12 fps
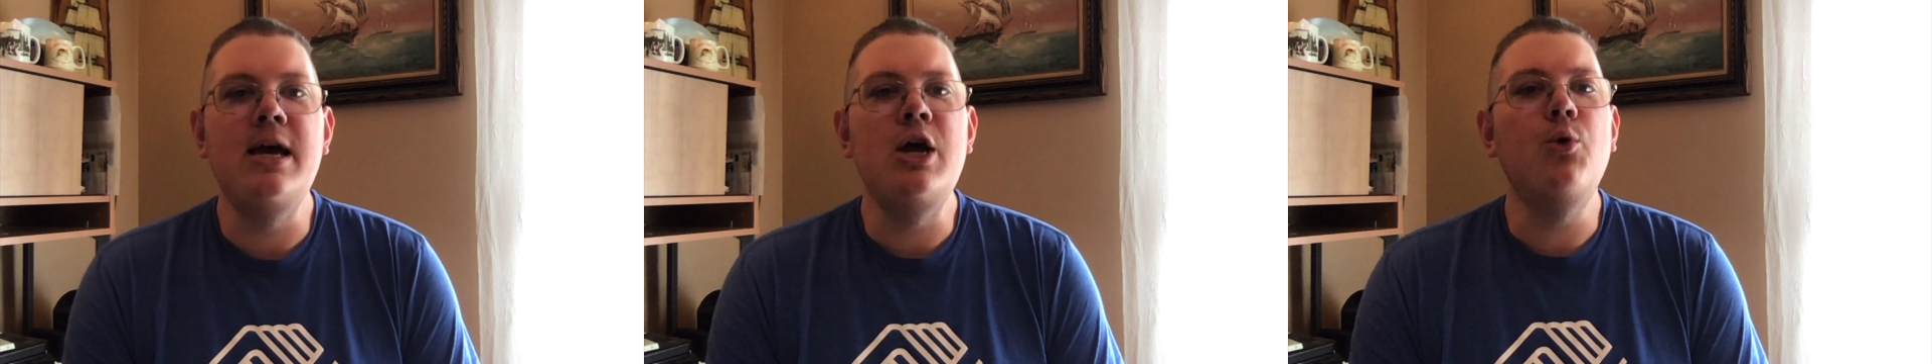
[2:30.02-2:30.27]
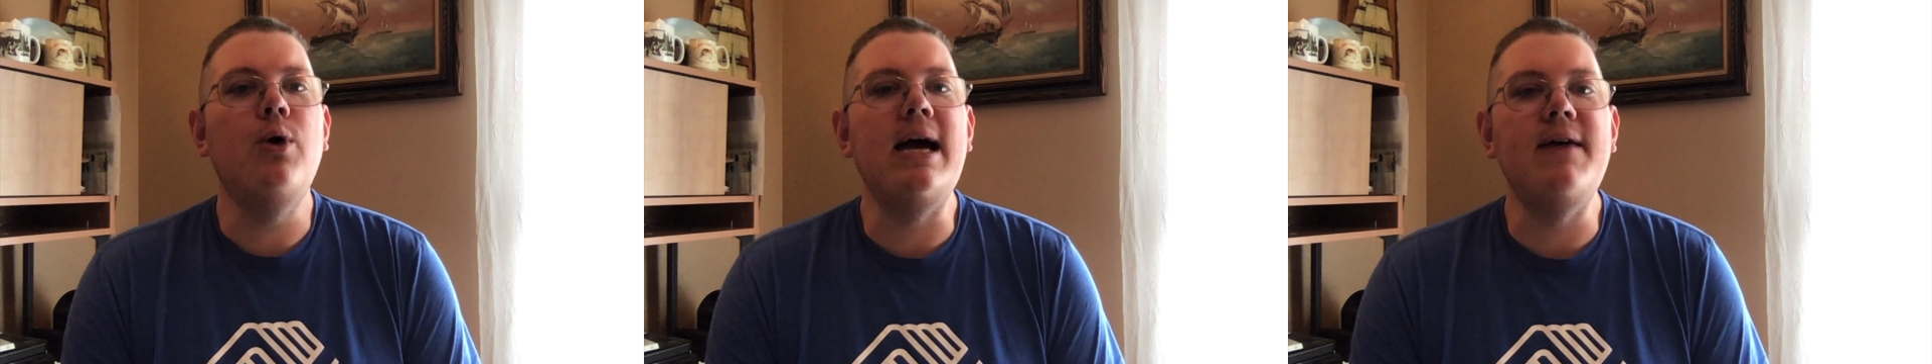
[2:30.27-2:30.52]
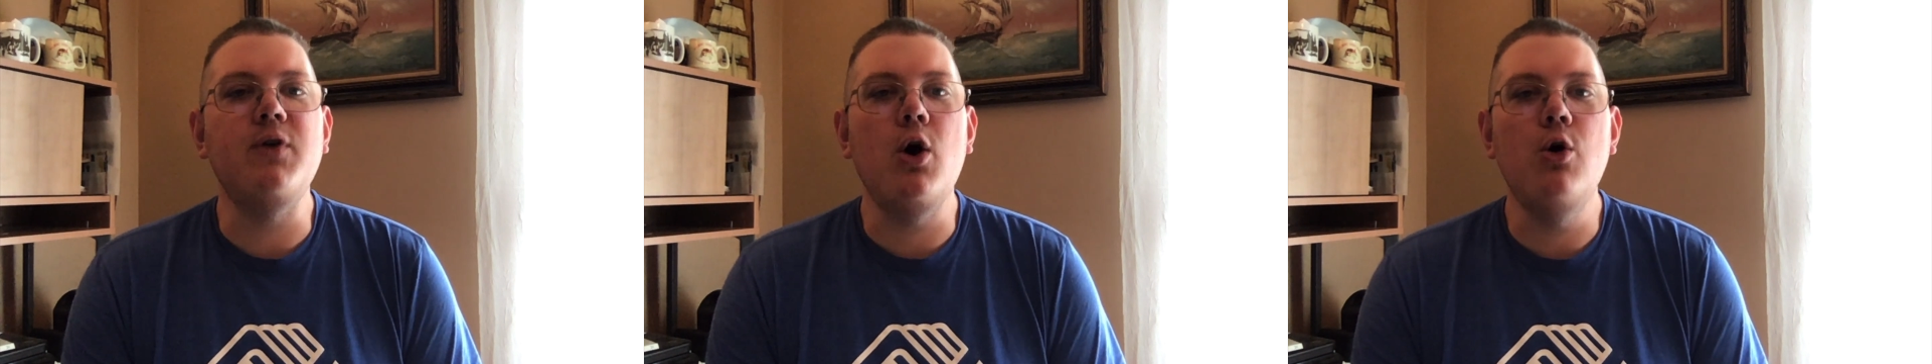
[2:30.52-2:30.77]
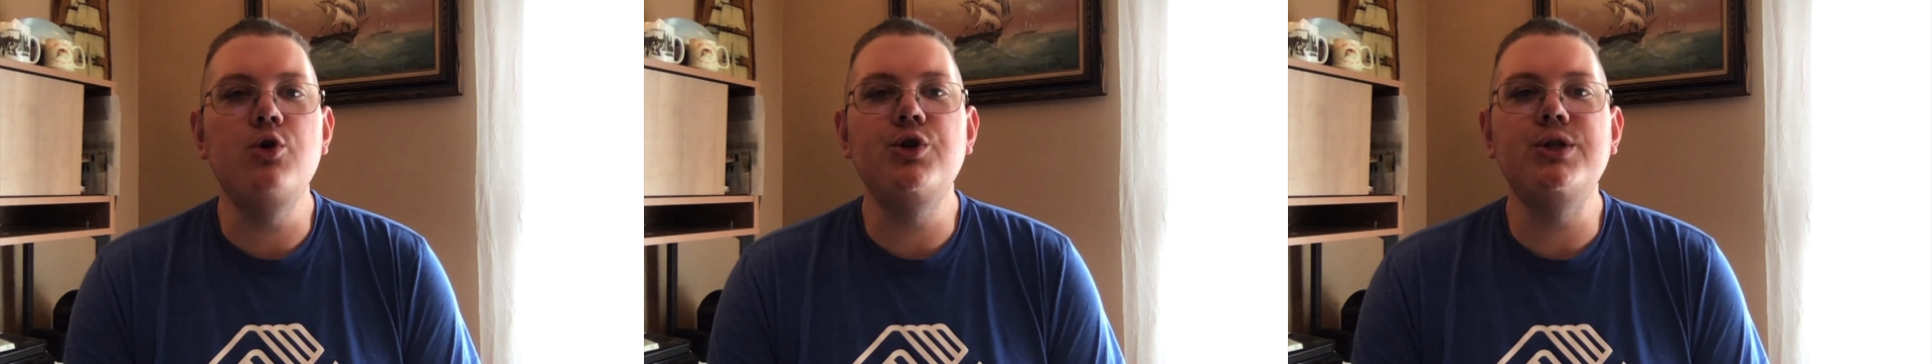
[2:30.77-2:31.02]
We'll have
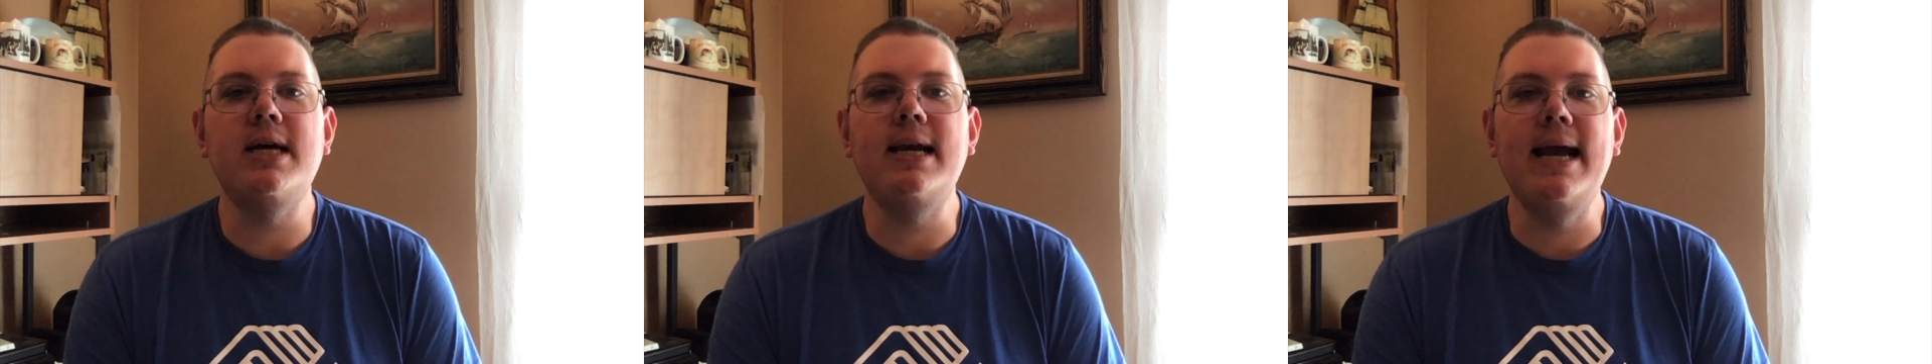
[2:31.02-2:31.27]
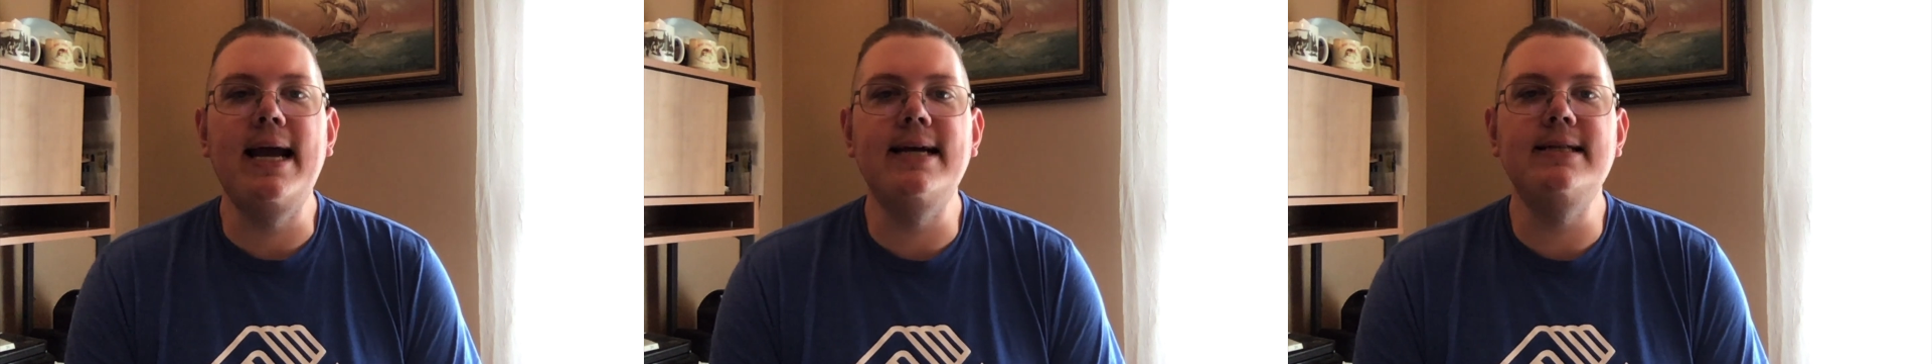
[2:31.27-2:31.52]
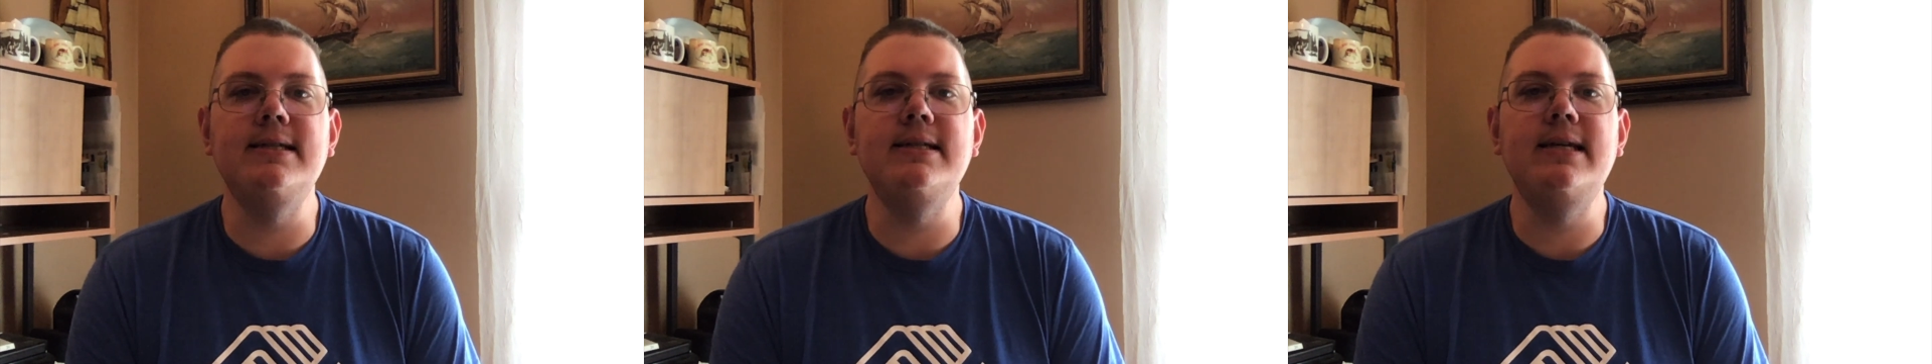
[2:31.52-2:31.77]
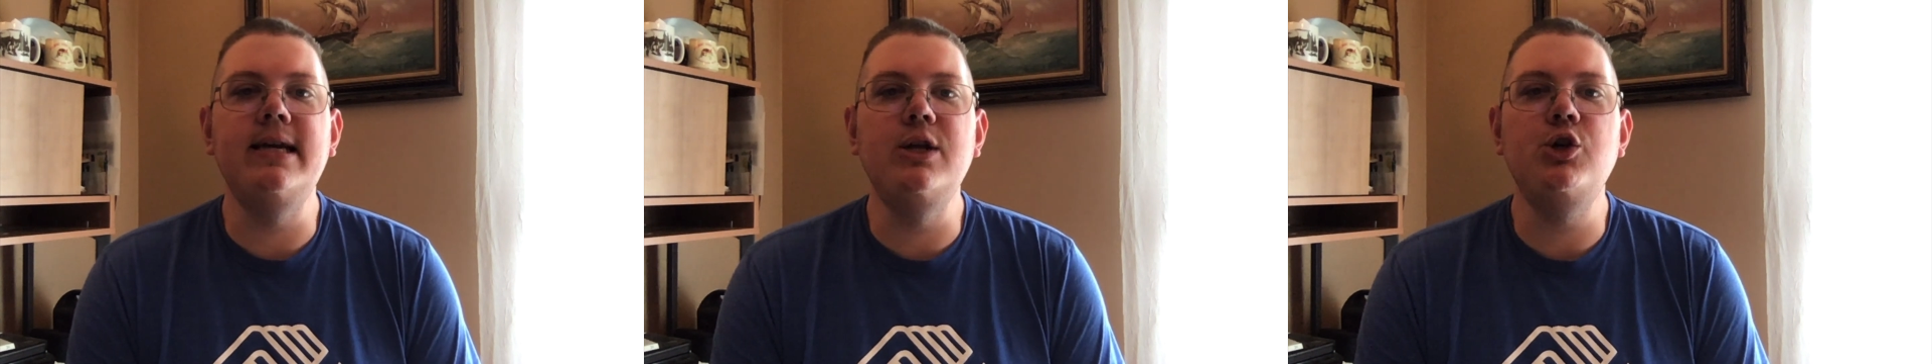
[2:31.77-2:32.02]
coaches on hand to
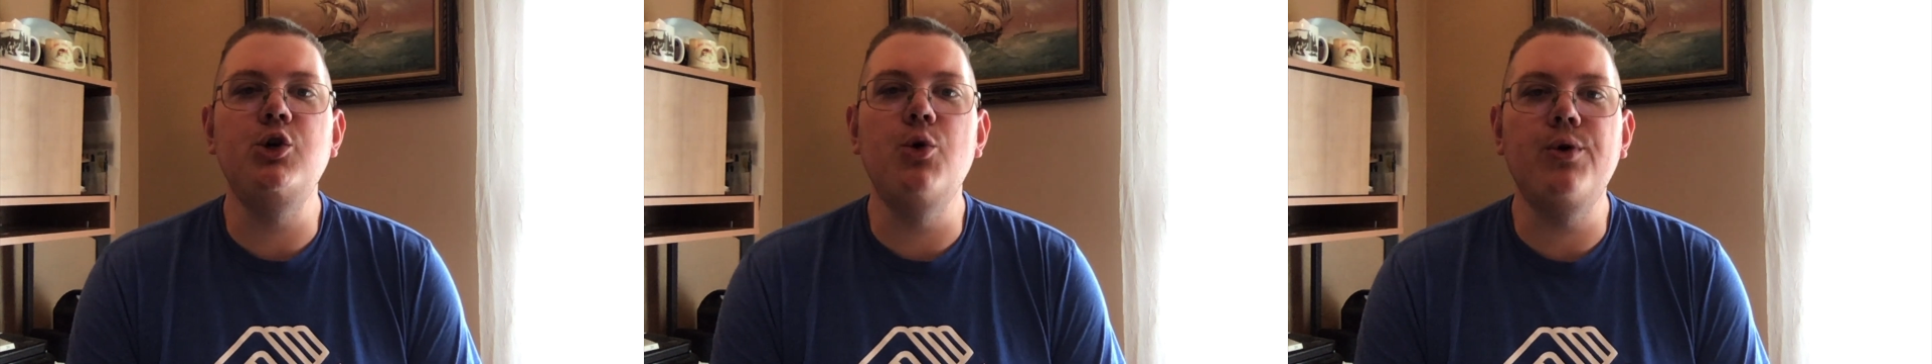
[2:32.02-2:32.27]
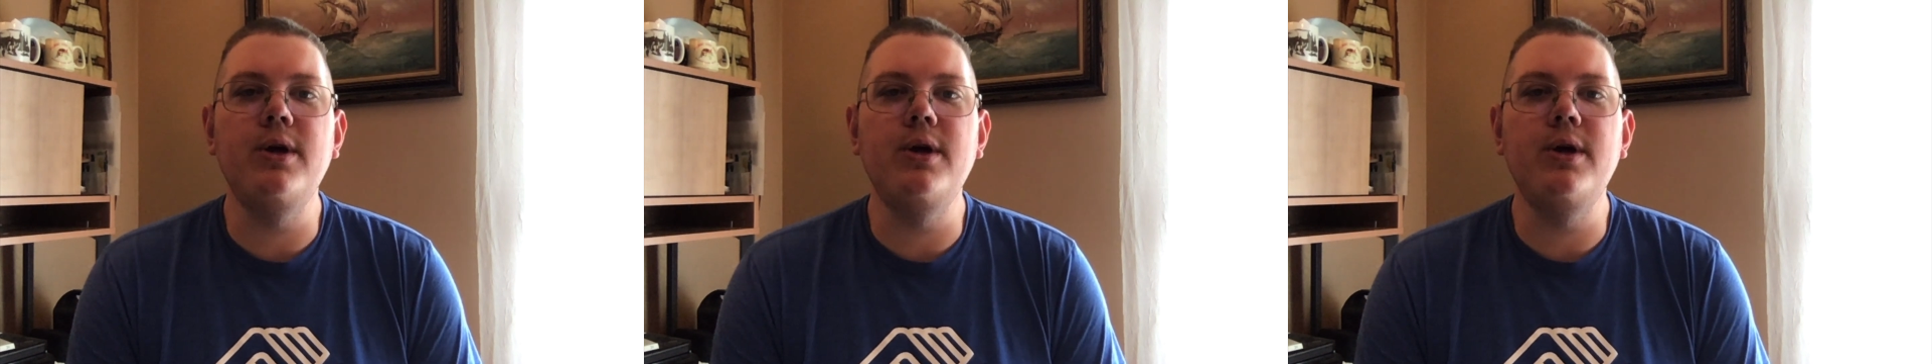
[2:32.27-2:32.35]
teach your